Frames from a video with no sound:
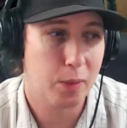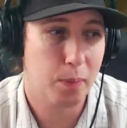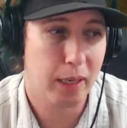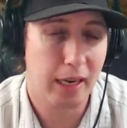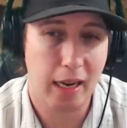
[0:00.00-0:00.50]

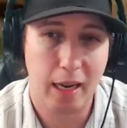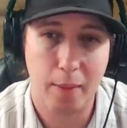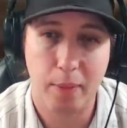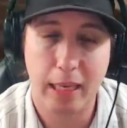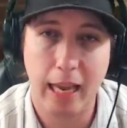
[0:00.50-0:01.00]
But
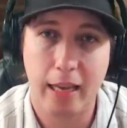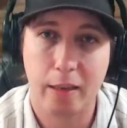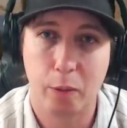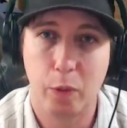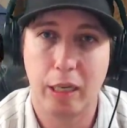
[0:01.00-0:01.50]
yeah,
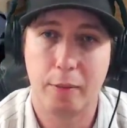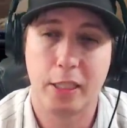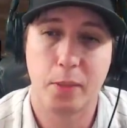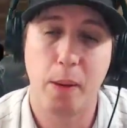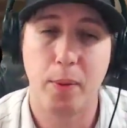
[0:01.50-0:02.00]

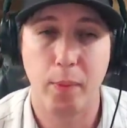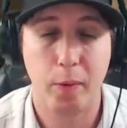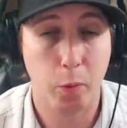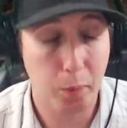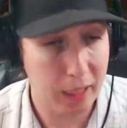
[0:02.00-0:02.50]

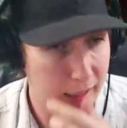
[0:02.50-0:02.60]
dismemberment will be